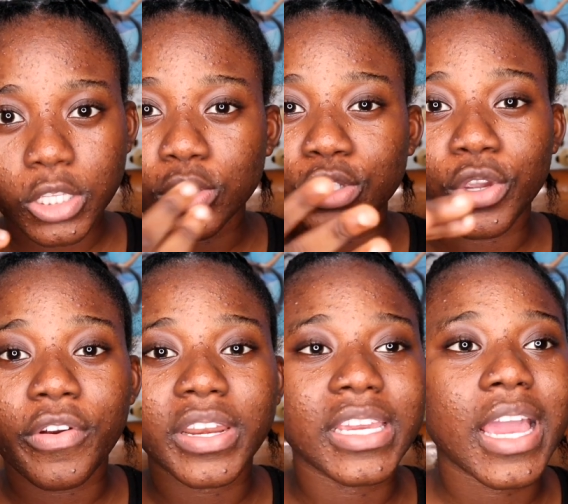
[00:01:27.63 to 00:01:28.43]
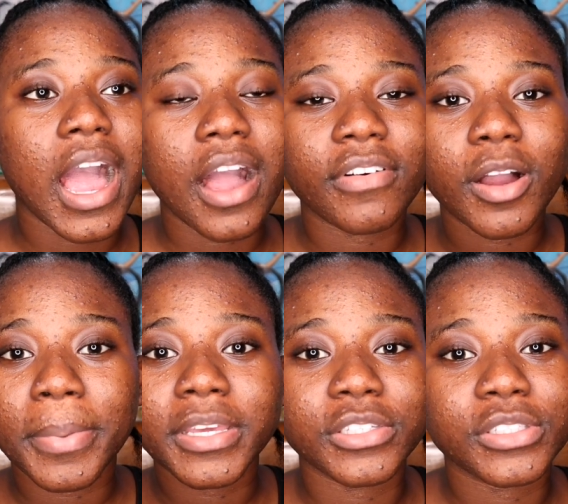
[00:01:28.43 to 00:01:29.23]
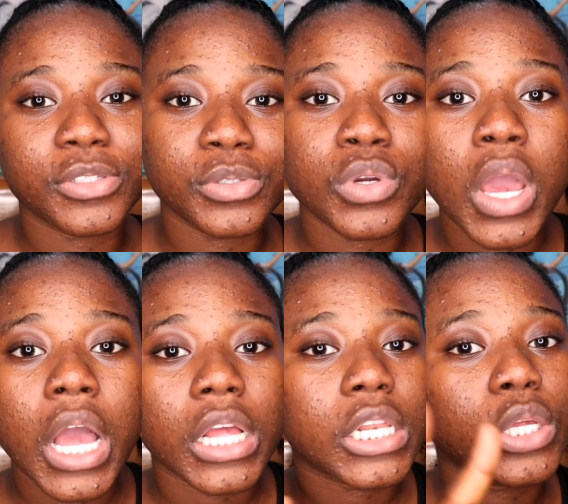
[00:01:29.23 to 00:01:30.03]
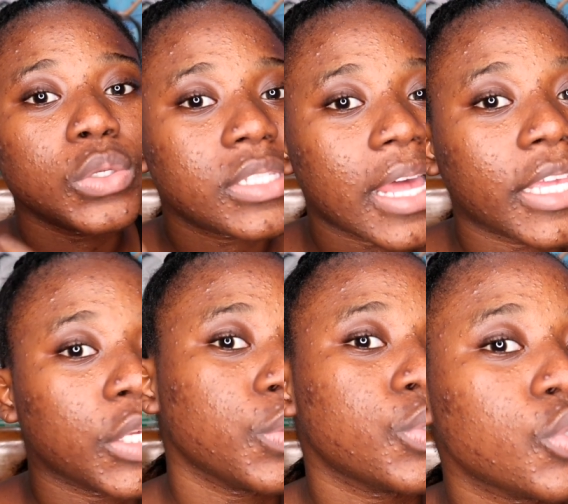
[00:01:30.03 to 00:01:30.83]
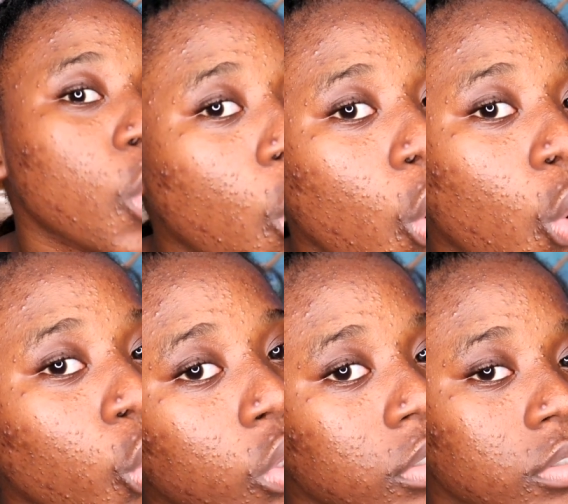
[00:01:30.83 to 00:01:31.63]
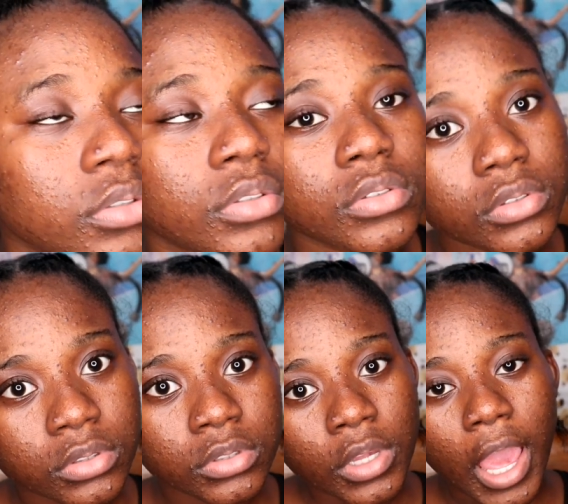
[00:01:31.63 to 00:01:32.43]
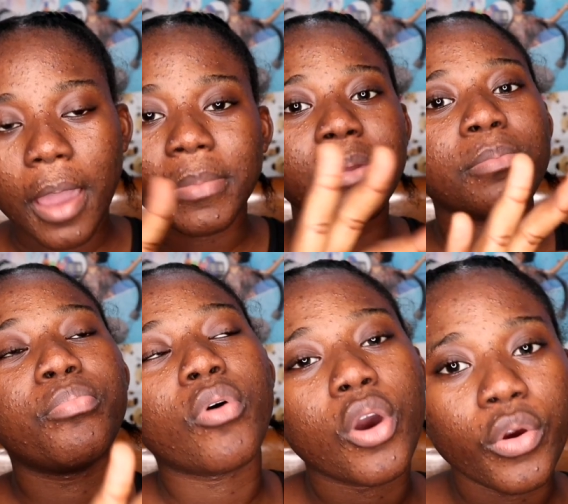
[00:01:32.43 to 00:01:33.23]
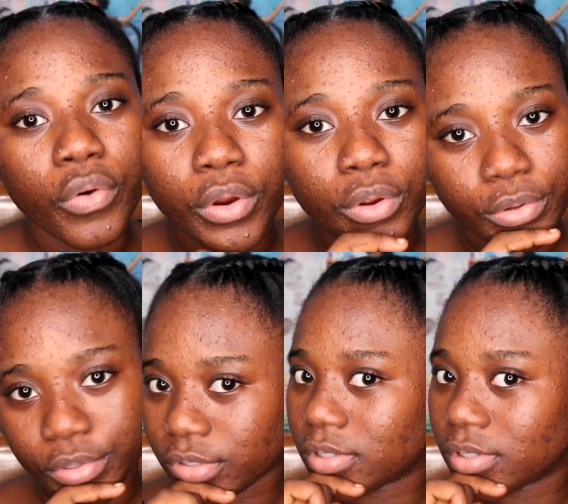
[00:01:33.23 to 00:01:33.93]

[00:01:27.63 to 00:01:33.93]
clothes you already have, how about you do clothes that you stole? I mean, borrowed